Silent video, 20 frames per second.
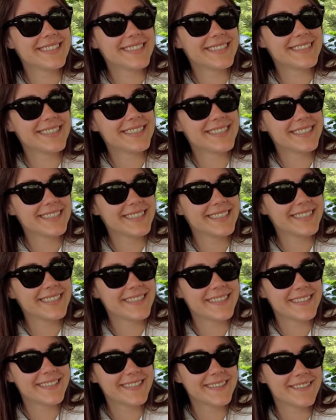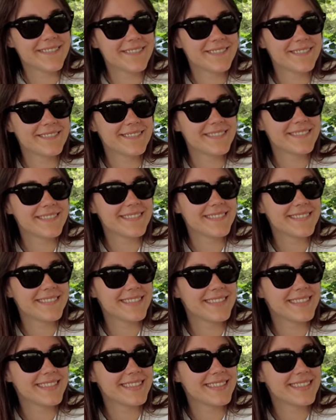
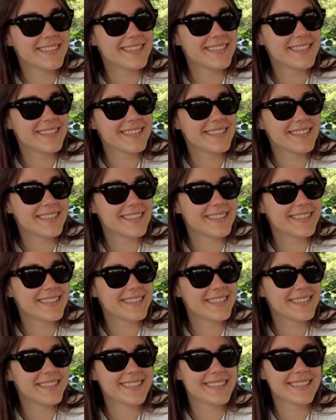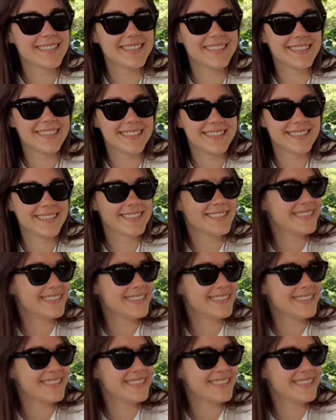No words are spoken by the person on screen.